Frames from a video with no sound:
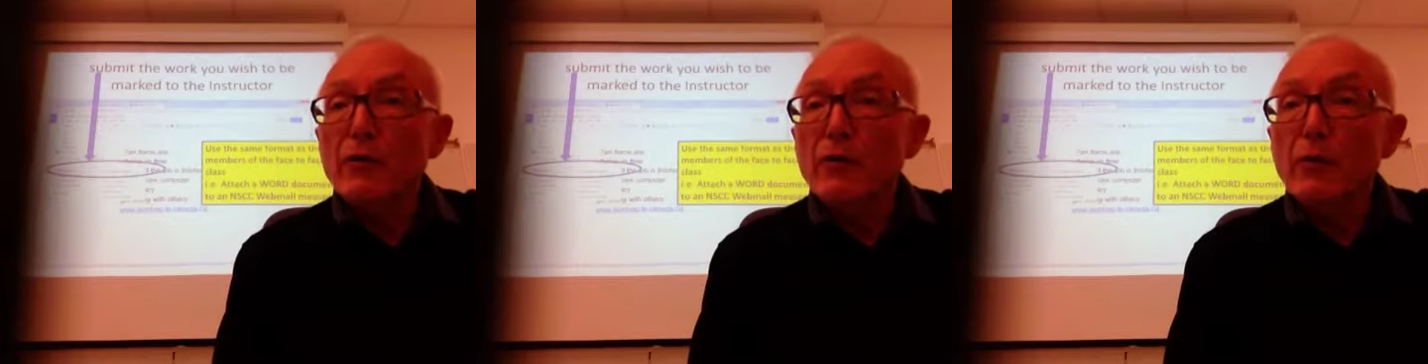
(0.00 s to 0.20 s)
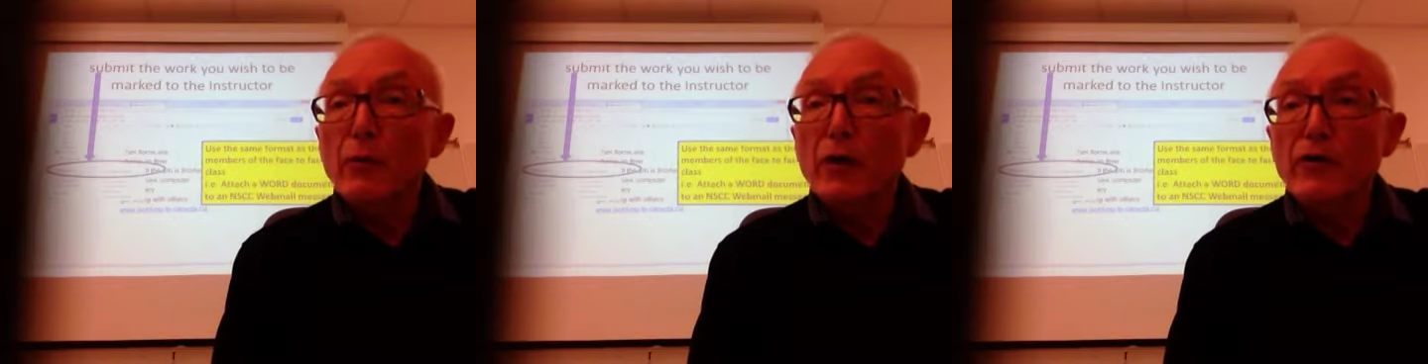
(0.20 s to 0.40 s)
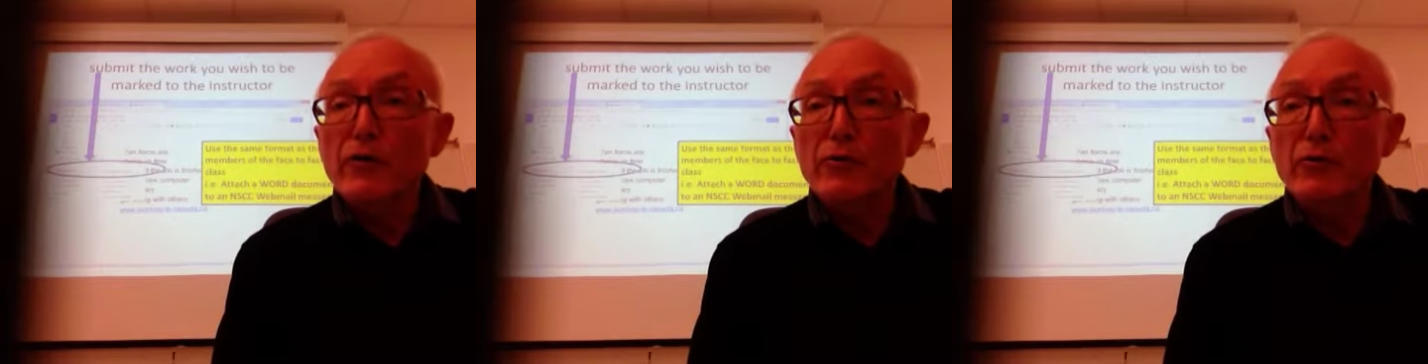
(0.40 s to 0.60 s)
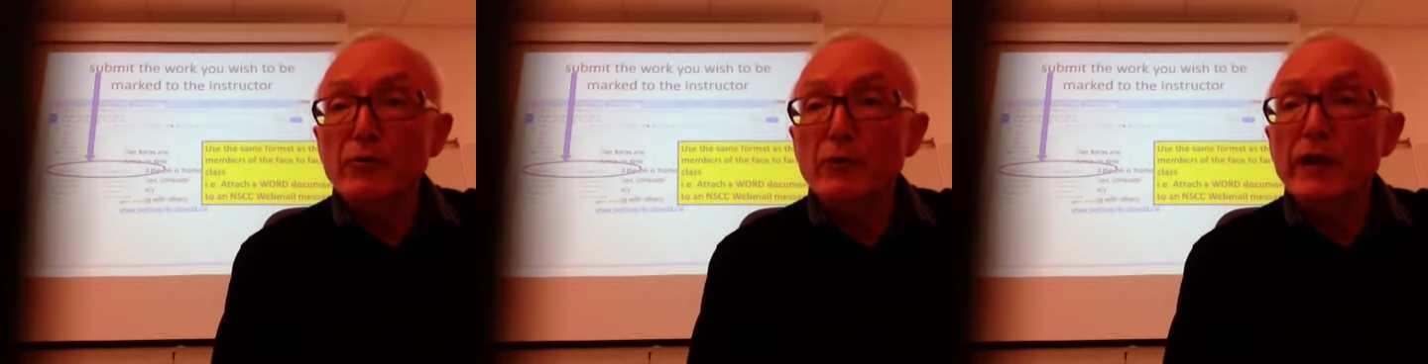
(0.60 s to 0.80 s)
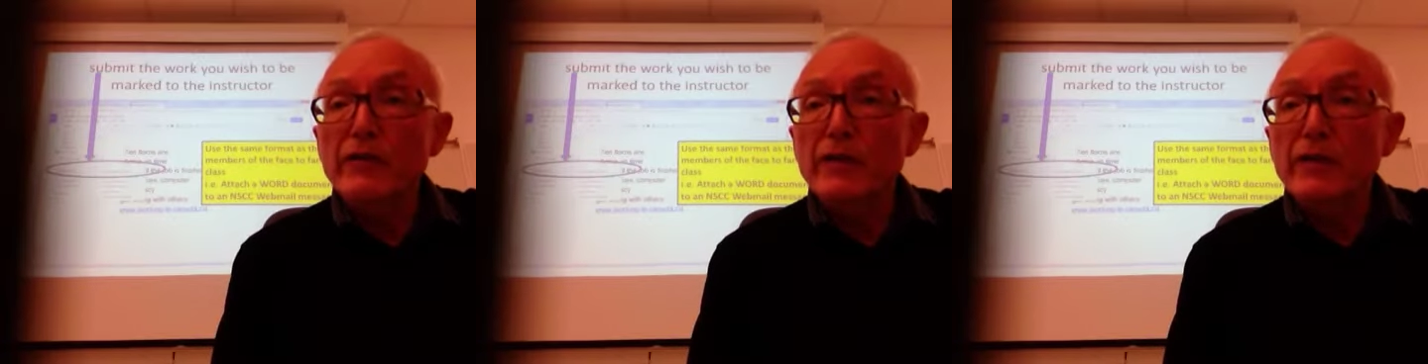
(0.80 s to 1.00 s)
when you
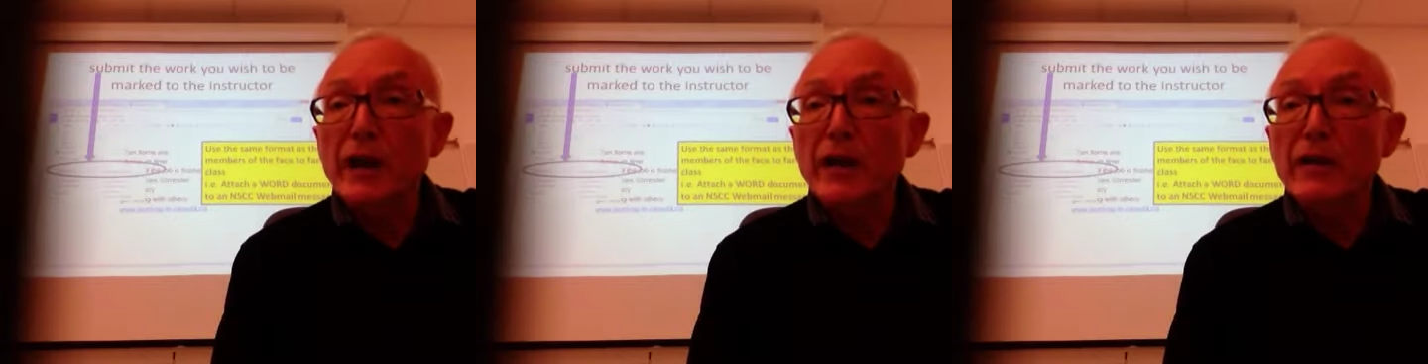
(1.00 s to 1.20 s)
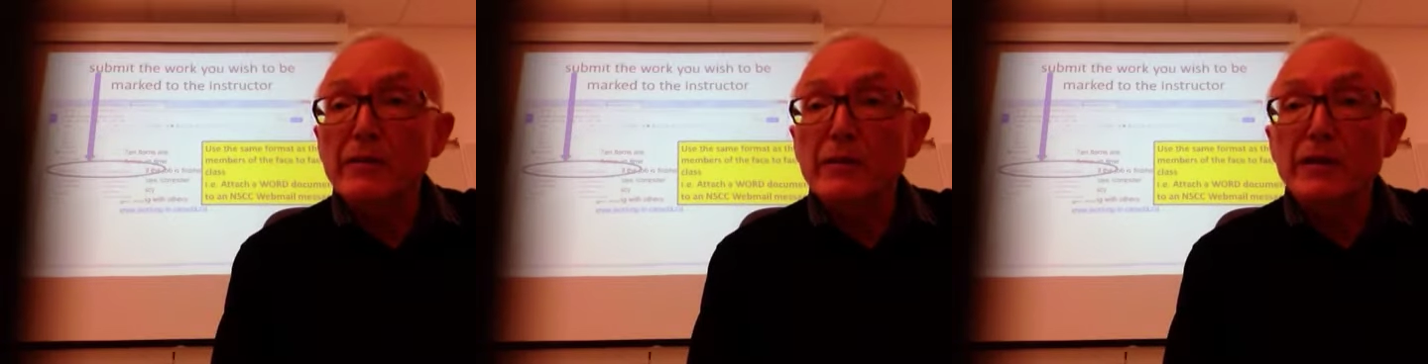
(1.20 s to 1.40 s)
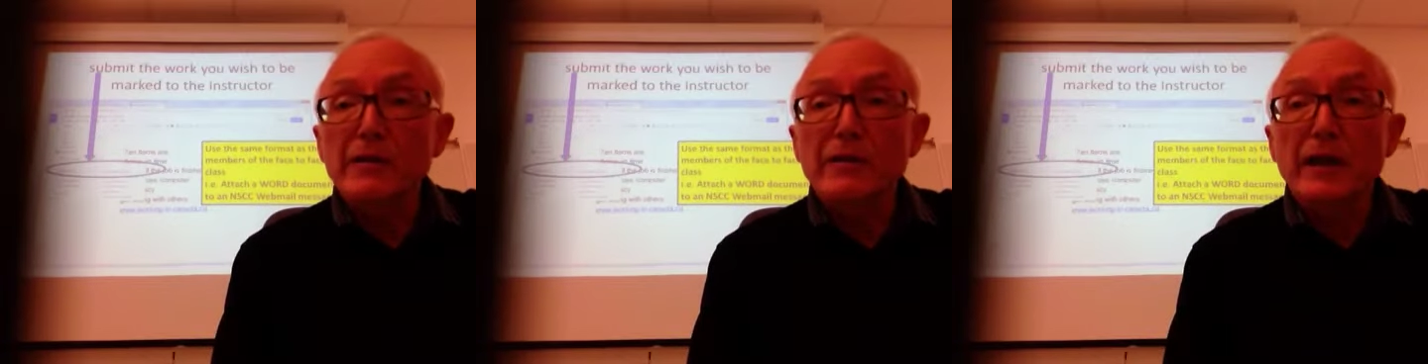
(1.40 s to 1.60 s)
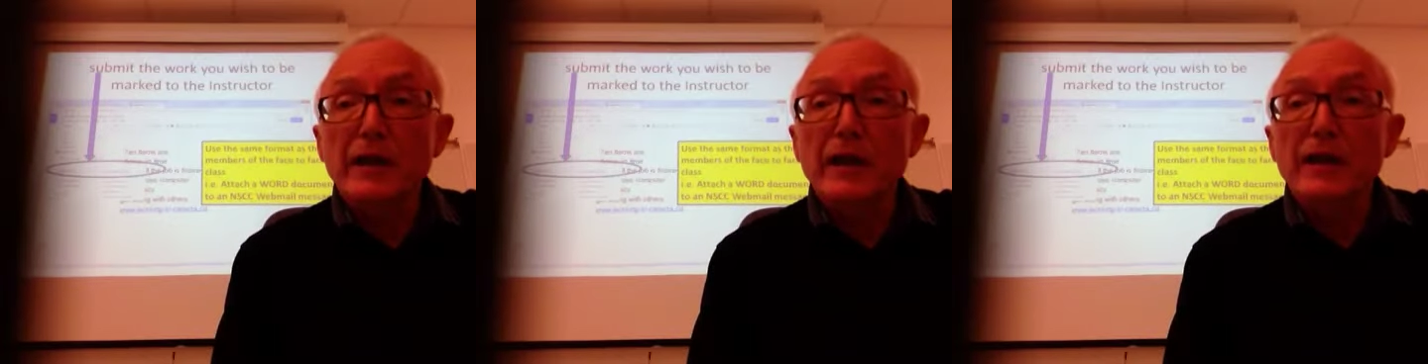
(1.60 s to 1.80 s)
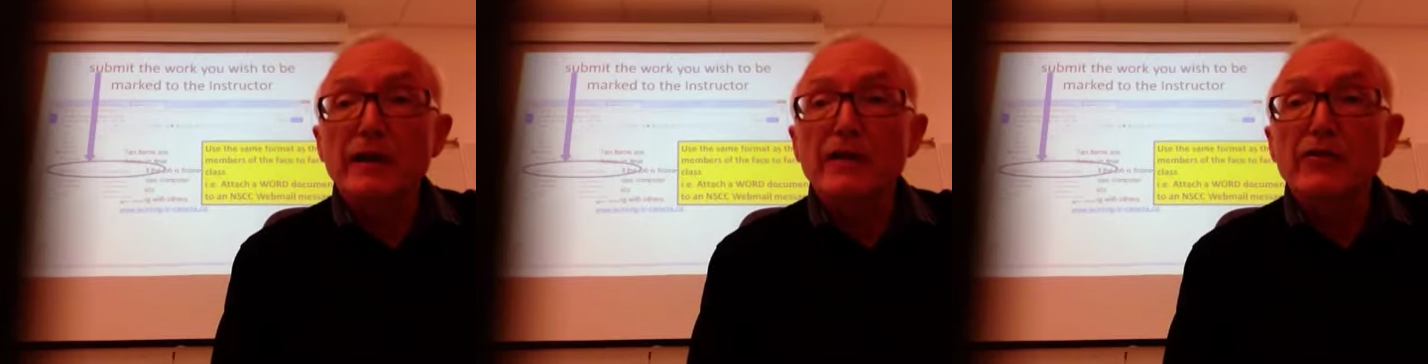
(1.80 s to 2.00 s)
read the document that
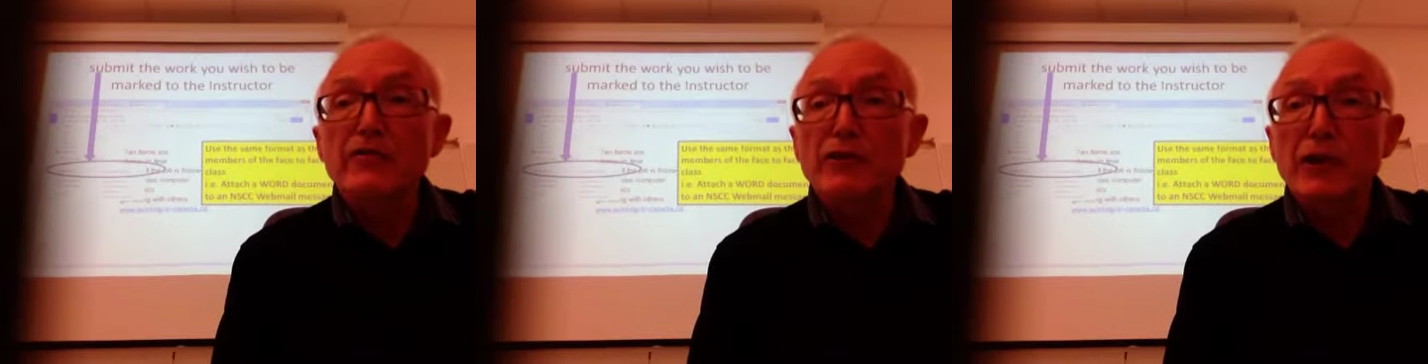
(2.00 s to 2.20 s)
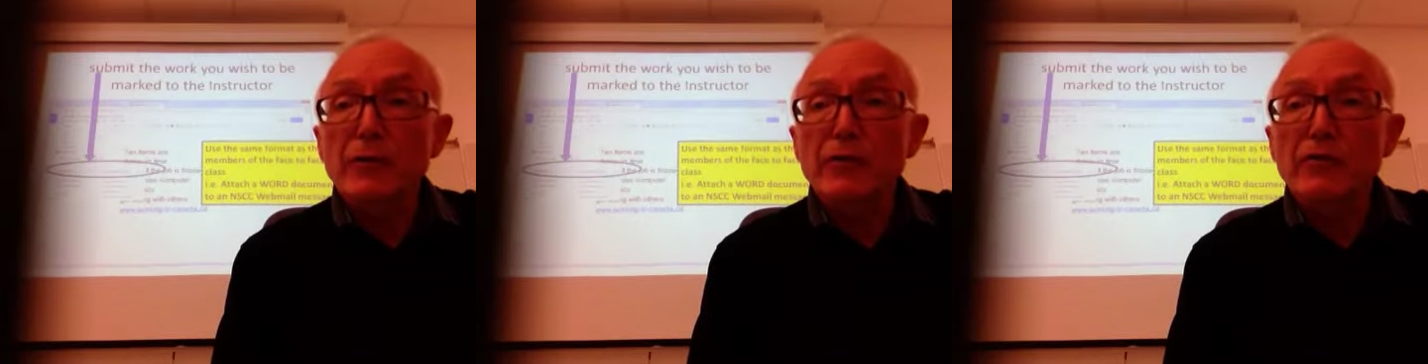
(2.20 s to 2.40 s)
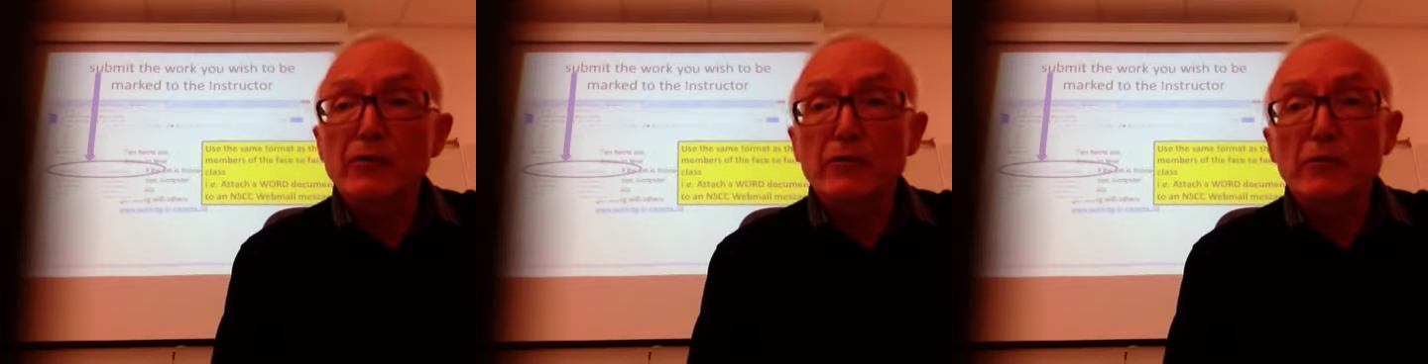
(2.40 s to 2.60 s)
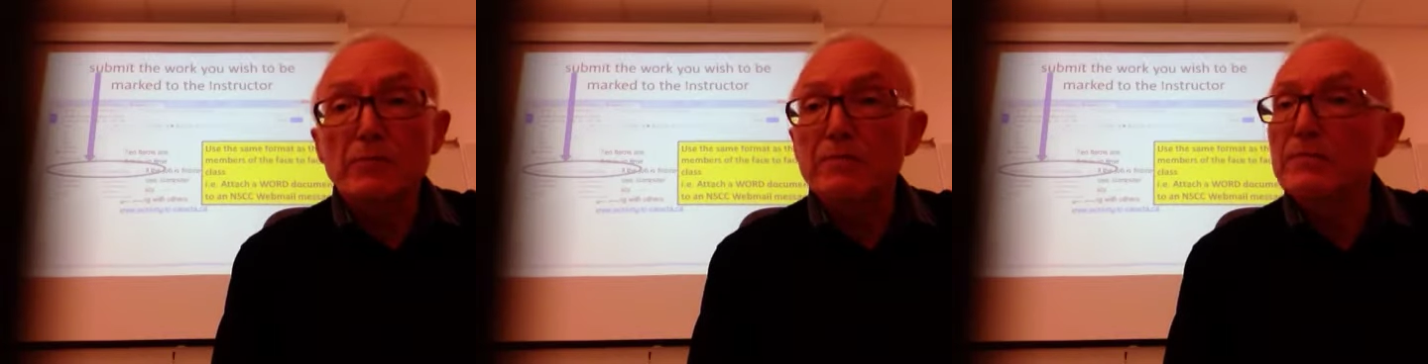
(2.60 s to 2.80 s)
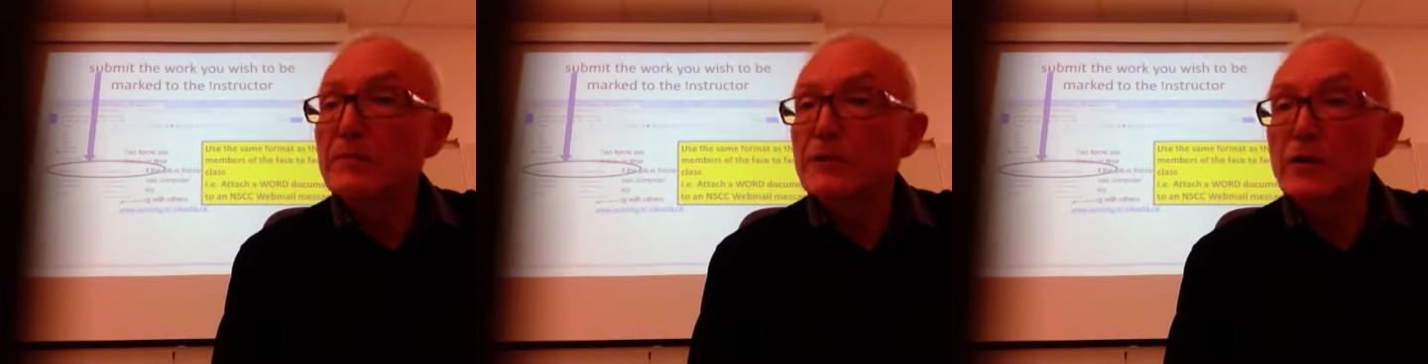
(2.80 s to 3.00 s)
I share with
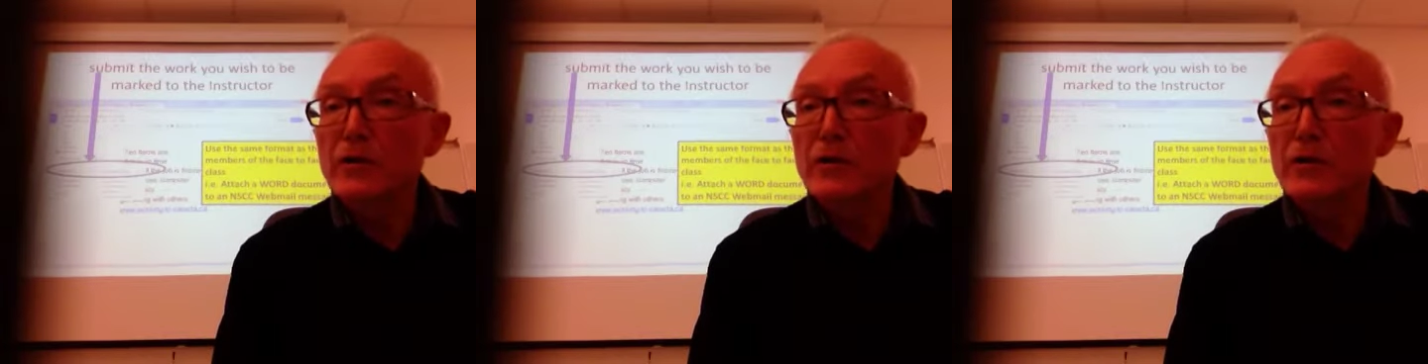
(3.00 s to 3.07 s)
you,